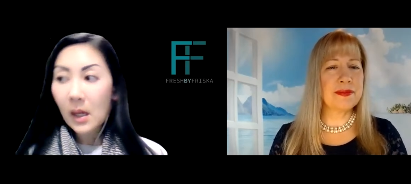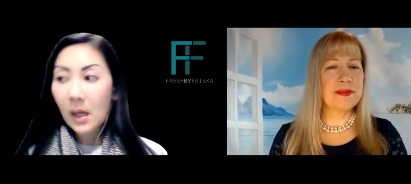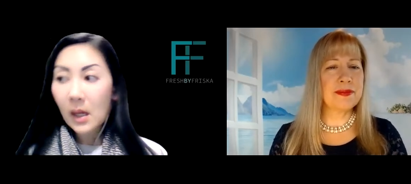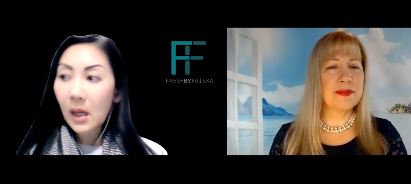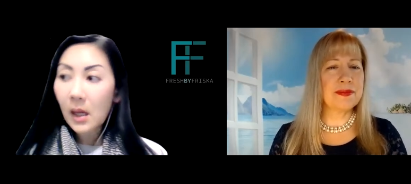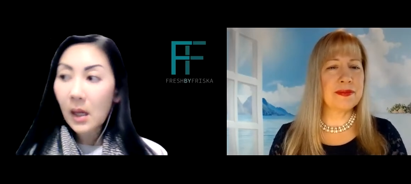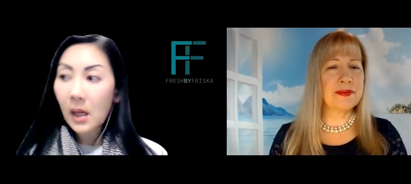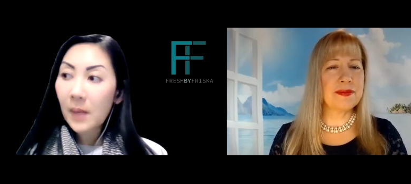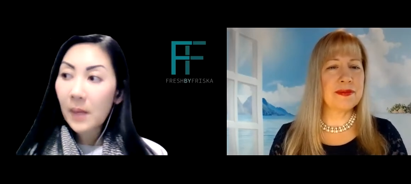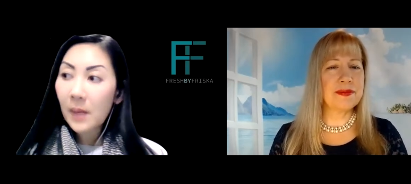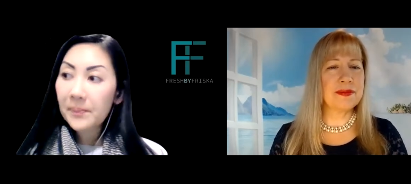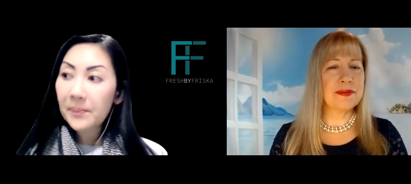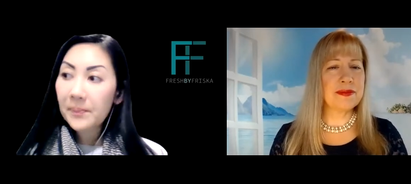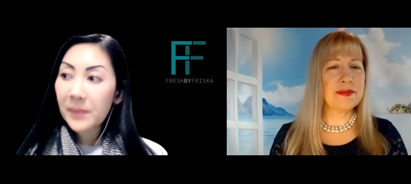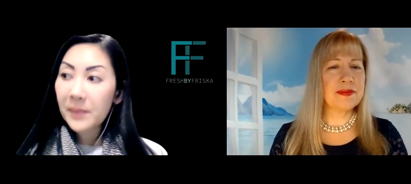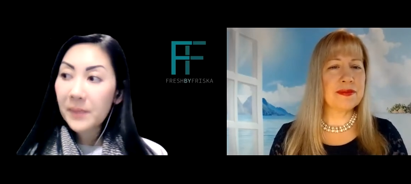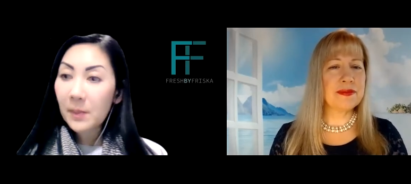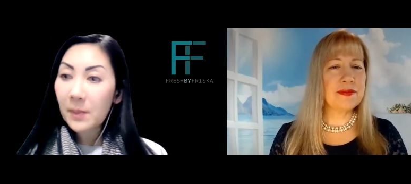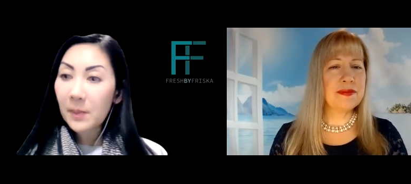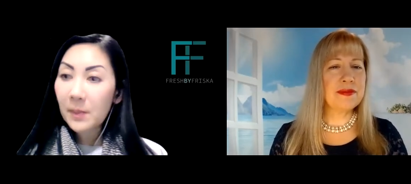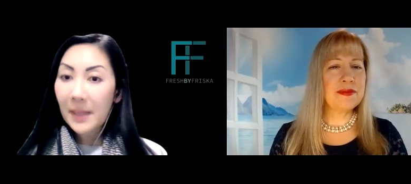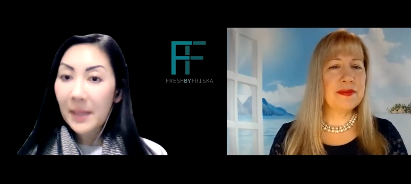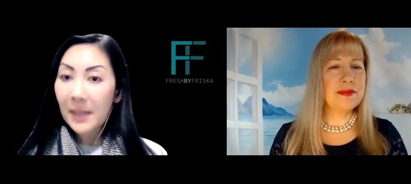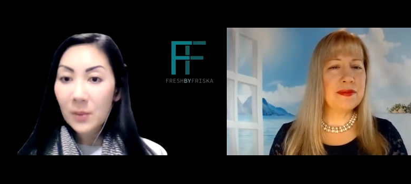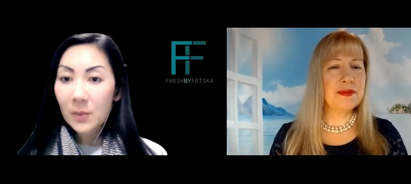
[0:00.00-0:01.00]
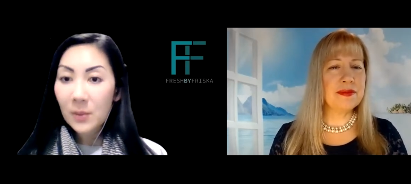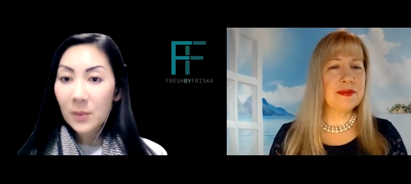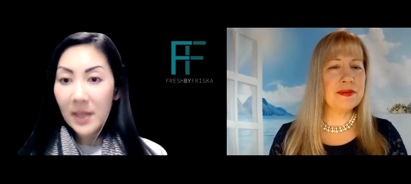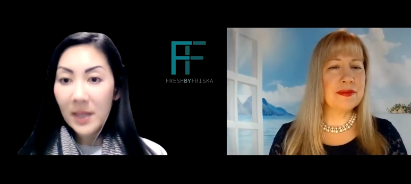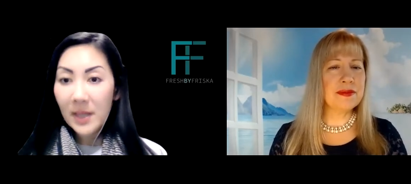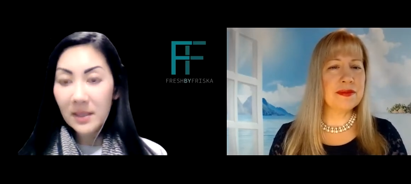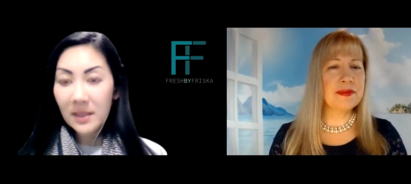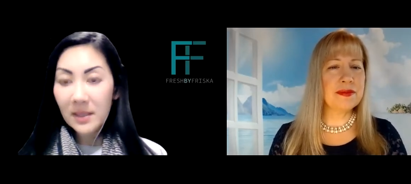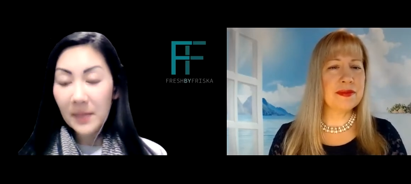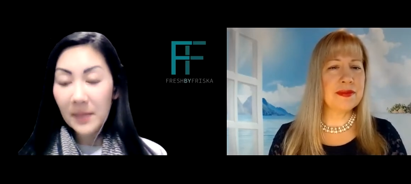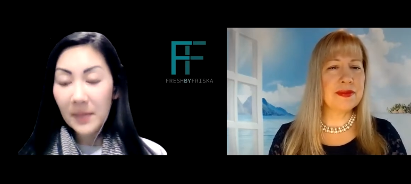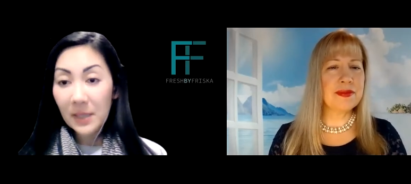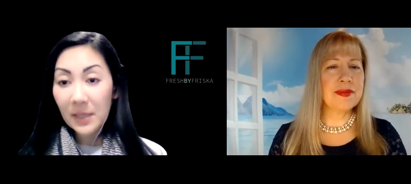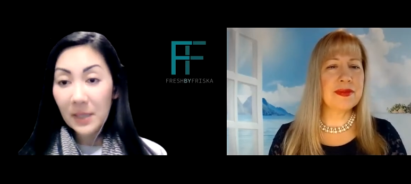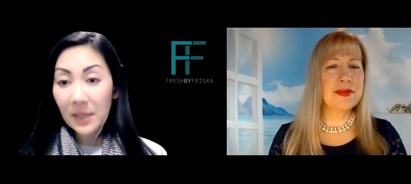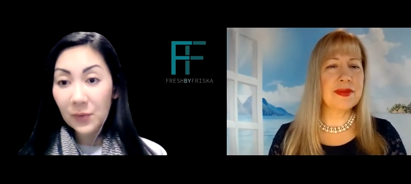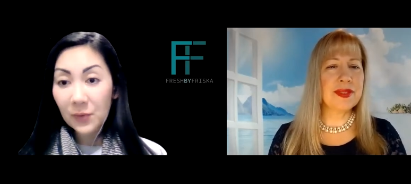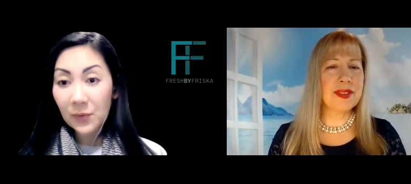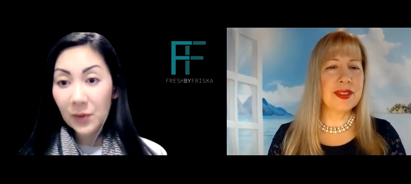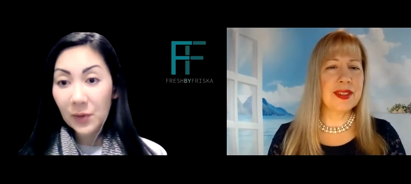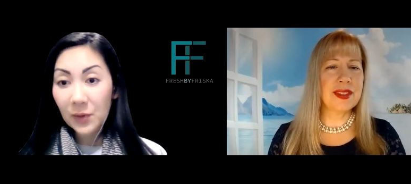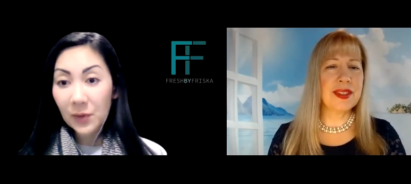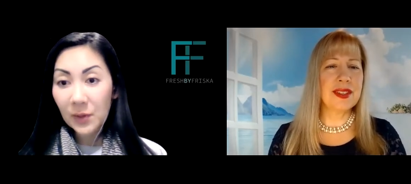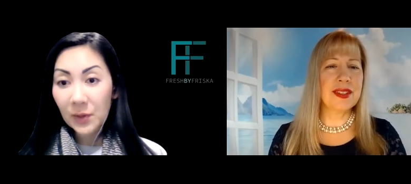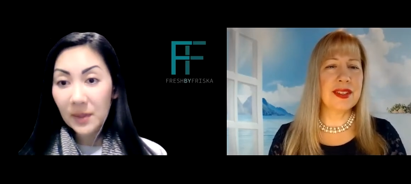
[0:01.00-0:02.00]
Speaker 1: Um, the best way to be
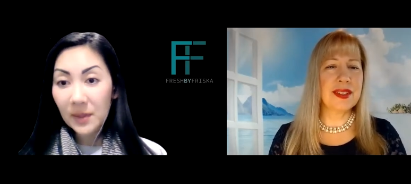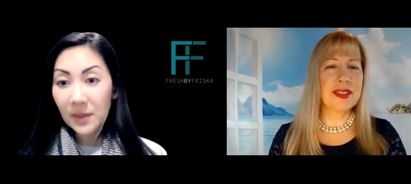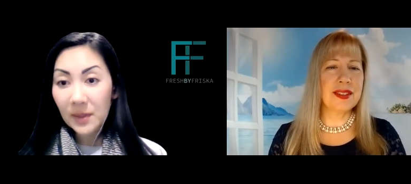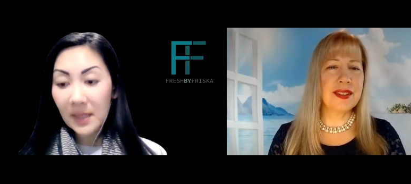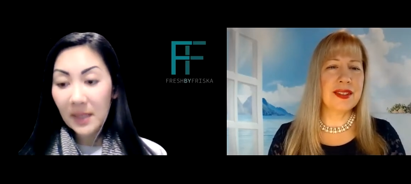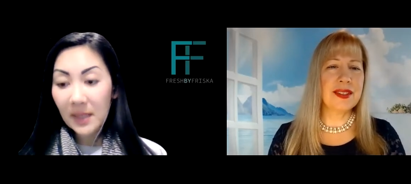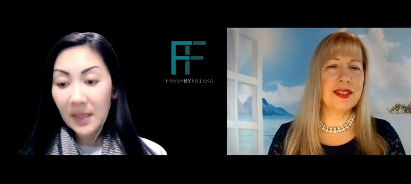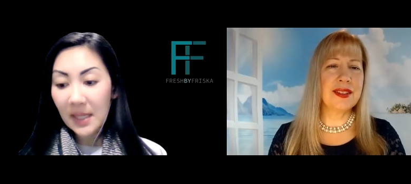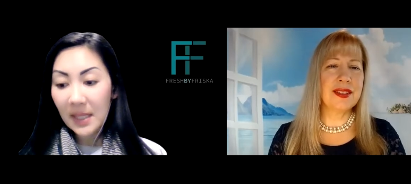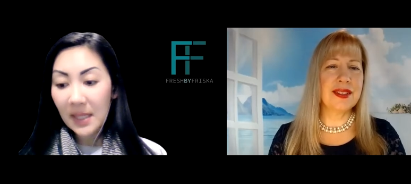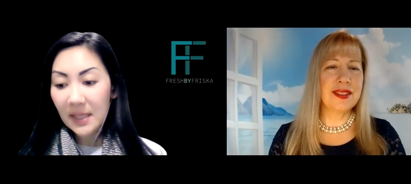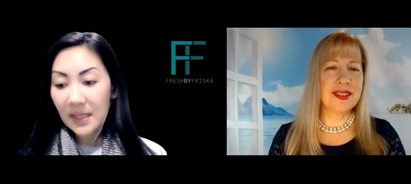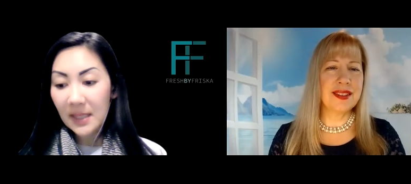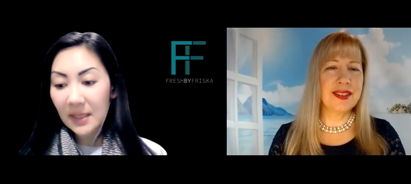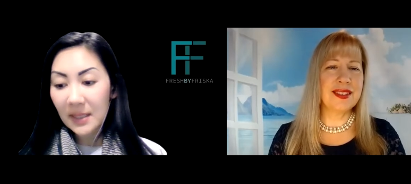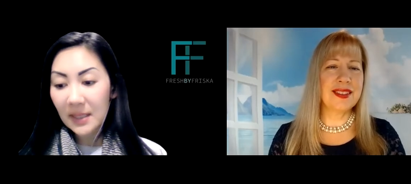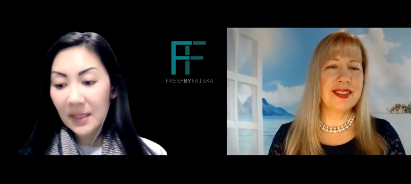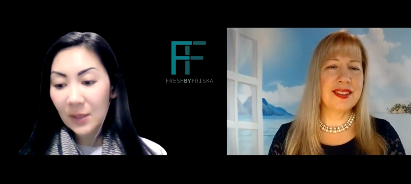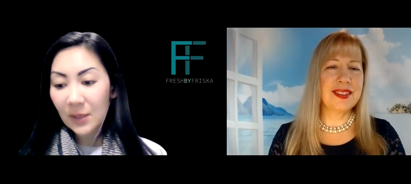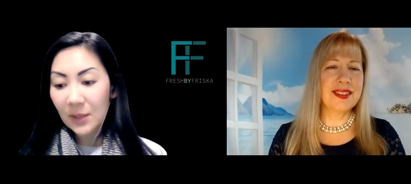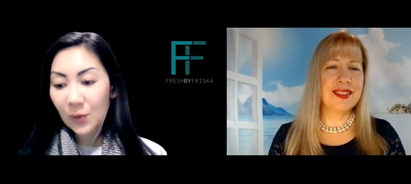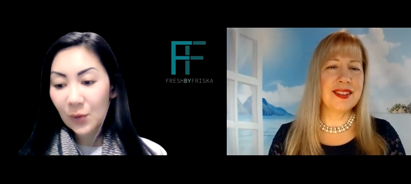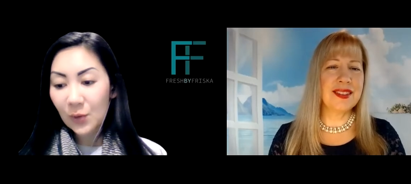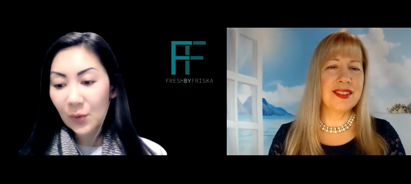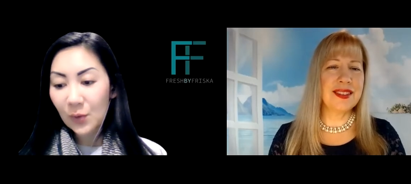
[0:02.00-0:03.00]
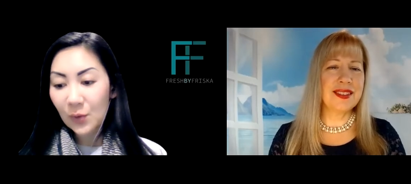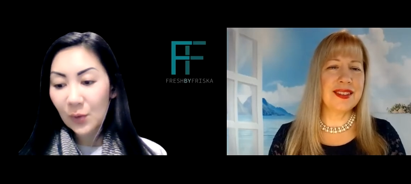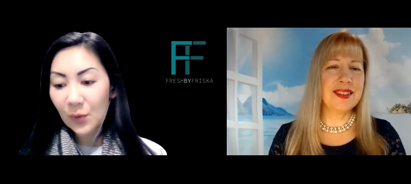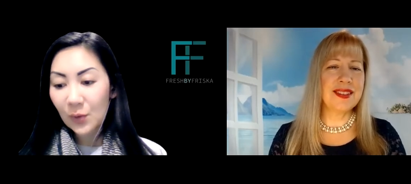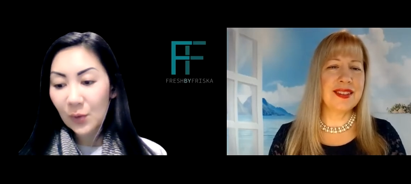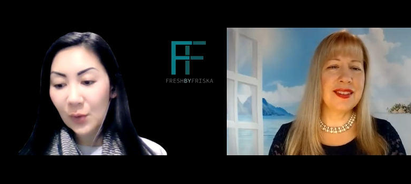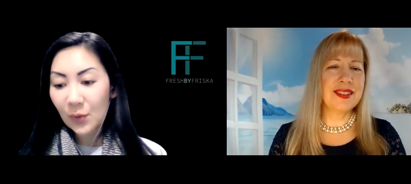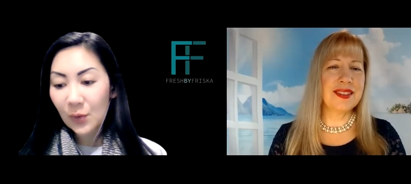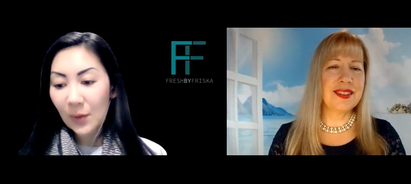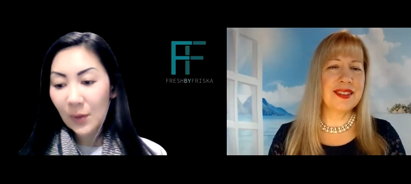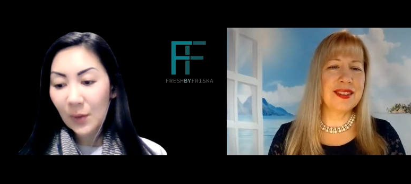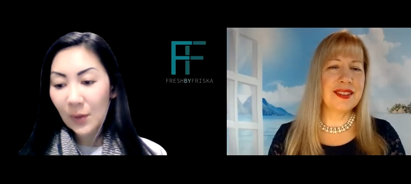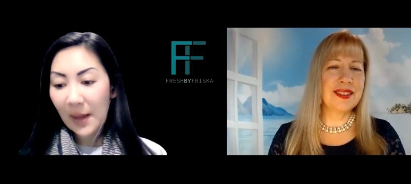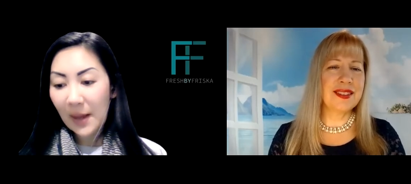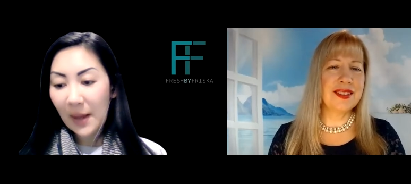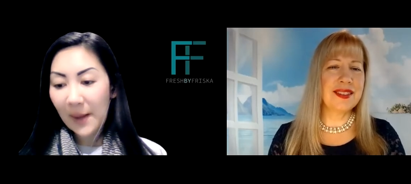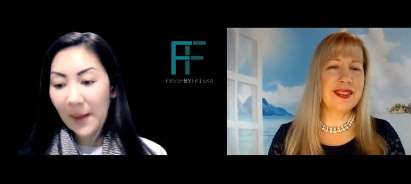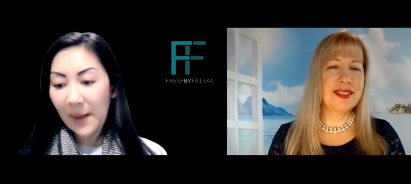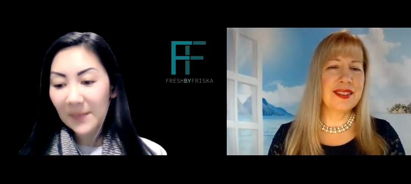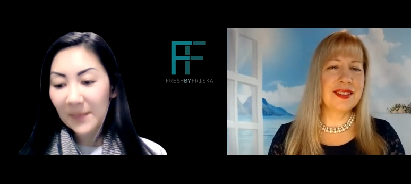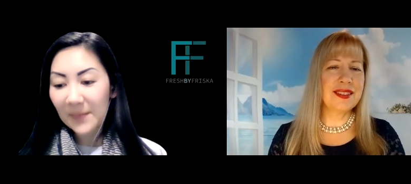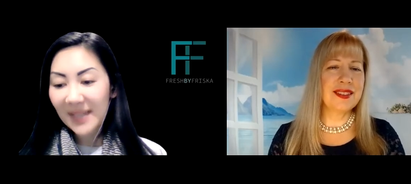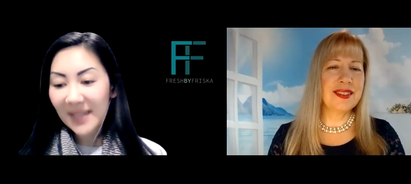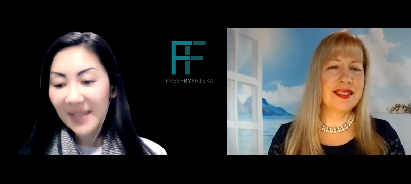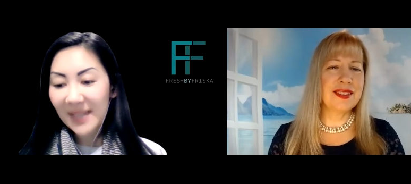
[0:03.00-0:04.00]
introduced is to
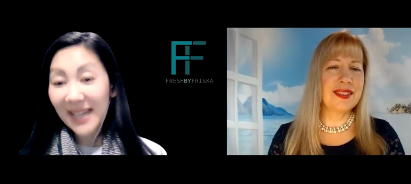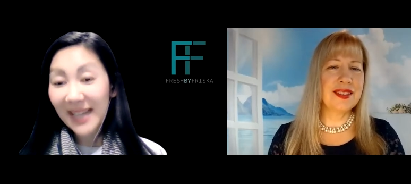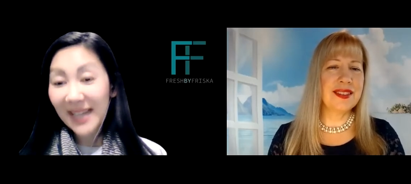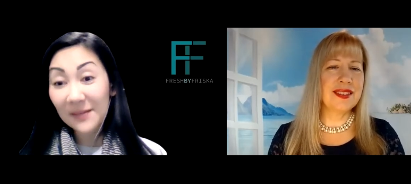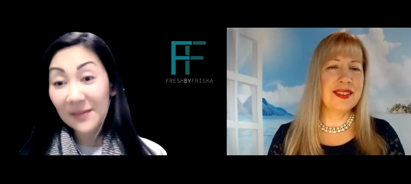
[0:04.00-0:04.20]
um,